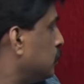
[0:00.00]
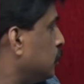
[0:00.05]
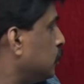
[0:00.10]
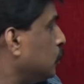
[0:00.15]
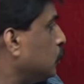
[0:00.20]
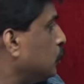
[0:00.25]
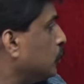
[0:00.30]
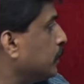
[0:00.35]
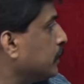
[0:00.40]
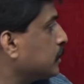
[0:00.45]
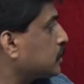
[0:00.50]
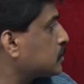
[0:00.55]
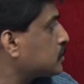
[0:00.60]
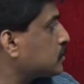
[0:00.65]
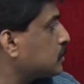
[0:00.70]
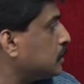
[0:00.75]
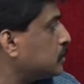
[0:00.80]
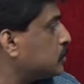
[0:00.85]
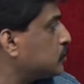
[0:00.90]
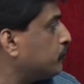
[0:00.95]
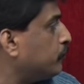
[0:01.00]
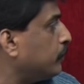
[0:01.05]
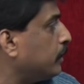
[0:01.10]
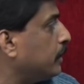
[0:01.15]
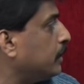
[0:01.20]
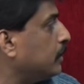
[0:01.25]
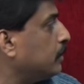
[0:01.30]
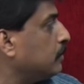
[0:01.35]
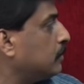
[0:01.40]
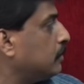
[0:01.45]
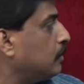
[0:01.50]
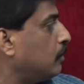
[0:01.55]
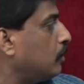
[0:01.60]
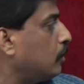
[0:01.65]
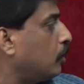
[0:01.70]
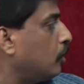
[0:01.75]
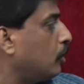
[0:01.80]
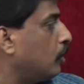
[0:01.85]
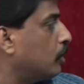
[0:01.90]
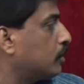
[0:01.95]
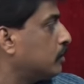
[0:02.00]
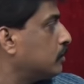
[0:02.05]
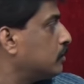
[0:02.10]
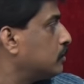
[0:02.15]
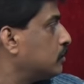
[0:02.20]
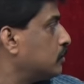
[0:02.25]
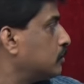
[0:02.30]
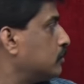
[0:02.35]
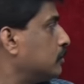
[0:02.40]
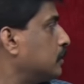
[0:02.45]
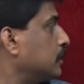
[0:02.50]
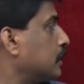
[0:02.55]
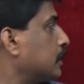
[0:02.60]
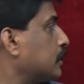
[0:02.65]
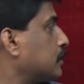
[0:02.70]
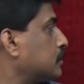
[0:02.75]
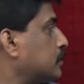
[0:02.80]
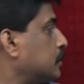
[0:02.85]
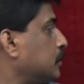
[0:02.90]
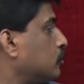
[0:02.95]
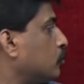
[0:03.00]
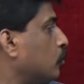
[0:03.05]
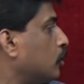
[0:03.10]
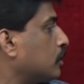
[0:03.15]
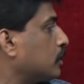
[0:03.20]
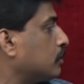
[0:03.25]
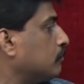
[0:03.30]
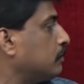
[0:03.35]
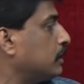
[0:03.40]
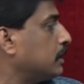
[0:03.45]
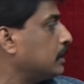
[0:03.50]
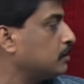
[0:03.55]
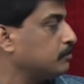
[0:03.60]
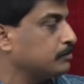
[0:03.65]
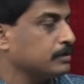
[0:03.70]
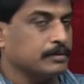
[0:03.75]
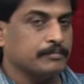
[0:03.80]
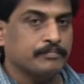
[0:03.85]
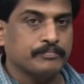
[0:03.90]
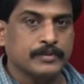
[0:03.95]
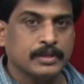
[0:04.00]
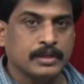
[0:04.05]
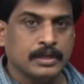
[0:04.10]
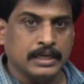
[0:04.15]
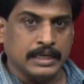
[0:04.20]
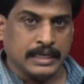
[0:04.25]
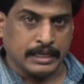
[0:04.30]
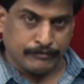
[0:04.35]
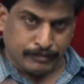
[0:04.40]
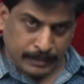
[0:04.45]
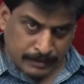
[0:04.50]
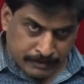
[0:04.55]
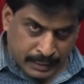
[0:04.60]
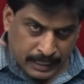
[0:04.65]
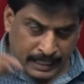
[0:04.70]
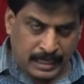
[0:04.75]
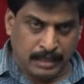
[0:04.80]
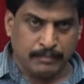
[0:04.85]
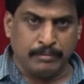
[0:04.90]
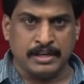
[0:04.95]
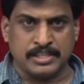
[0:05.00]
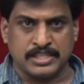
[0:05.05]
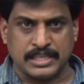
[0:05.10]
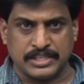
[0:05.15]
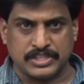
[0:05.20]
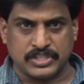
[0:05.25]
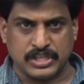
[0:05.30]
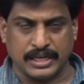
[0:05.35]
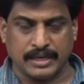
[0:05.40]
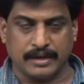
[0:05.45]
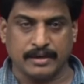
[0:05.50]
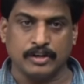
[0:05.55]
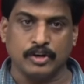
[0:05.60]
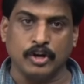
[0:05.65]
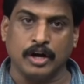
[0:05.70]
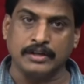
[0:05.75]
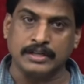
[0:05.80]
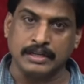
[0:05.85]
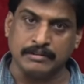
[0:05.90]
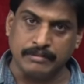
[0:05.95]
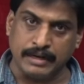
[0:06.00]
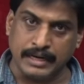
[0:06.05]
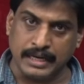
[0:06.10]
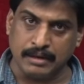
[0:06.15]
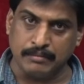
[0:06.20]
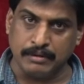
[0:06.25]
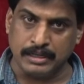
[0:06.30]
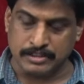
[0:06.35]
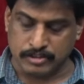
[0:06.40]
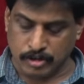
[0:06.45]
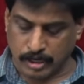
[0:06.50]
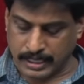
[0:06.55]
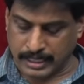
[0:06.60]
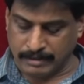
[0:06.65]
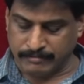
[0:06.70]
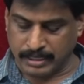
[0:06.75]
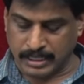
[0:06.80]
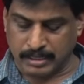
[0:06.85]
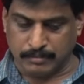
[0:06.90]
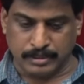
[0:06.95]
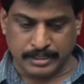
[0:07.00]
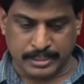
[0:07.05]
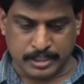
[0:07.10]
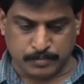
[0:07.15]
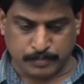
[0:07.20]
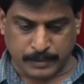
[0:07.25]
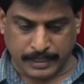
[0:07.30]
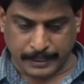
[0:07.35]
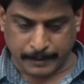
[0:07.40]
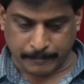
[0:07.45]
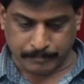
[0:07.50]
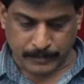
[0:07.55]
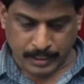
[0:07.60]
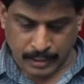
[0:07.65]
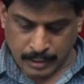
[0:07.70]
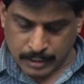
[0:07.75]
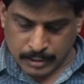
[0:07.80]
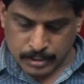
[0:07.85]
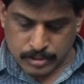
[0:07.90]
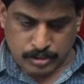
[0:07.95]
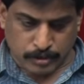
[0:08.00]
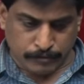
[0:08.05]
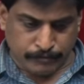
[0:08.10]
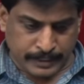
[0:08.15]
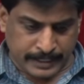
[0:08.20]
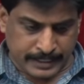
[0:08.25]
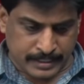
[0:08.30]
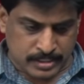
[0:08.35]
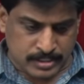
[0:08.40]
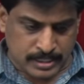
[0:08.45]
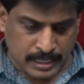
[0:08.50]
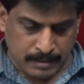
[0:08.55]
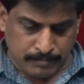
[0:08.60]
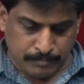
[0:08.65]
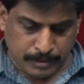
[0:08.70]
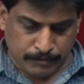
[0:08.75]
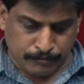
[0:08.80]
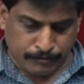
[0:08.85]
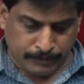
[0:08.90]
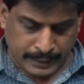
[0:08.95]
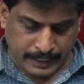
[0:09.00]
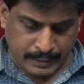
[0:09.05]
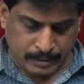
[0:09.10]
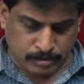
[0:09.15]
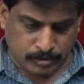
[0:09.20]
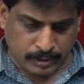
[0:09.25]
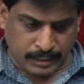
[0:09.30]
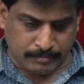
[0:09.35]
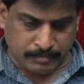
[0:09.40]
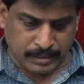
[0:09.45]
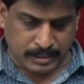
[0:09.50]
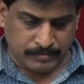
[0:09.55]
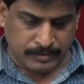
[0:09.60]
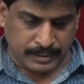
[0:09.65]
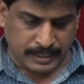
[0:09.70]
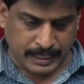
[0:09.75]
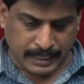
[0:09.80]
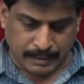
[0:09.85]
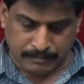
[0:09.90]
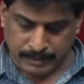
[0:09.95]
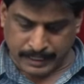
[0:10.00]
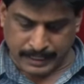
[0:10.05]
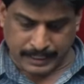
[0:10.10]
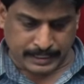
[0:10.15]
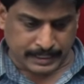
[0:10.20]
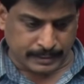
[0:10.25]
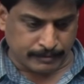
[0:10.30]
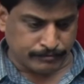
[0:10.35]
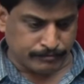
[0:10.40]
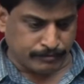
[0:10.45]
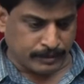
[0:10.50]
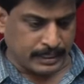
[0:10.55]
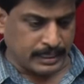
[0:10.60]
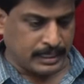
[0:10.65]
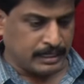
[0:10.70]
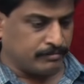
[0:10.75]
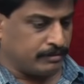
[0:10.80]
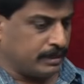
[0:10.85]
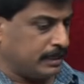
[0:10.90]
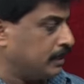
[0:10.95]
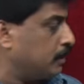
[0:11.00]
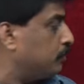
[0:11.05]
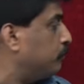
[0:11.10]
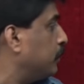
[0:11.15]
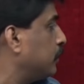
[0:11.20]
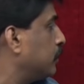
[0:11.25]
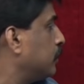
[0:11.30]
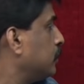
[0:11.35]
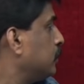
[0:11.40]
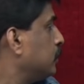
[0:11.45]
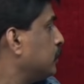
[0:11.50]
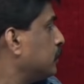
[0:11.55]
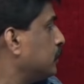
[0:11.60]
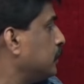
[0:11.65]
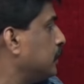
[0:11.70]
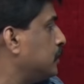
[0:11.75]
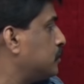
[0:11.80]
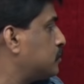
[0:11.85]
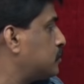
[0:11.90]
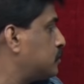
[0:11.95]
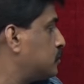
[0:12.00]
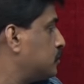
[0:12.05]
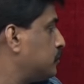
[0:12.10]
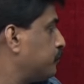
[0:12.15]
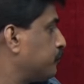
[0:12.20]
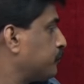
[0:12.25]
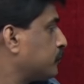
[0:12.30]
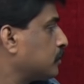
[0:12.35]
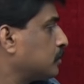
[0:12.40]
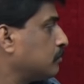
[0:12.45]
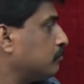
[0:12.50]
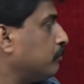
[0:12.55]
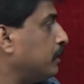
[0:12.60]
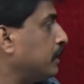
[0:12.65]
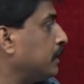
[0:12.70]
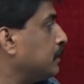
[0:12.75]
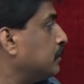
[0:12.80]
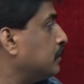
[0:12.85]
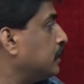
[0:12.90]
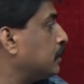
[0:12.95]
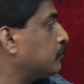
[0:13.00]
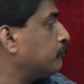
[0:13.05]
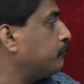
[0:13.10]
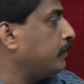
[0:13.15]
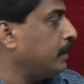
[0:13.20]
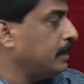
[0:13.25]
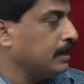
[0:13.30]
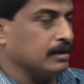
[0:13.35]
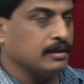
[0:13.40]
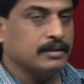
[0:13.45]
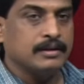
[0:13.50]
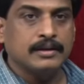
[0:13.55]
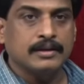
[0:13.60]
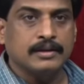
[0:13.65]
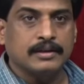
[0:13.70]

UNIX such file or directory not available. If available searching, not available is not available displaying. So for example, file 2 I am giving MIT, file available, yes, but in that file